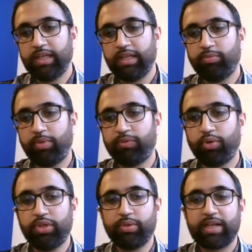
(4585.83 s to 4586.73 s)
you know, before
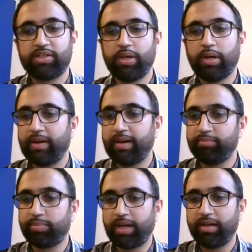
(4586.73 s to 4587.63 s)
you actually go
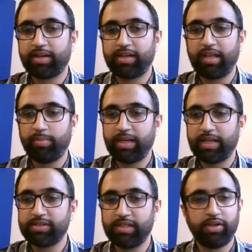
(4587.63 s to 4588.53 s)
and buy duct tape and
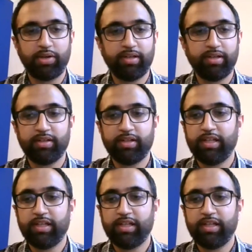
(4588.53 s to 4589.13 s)
actually go and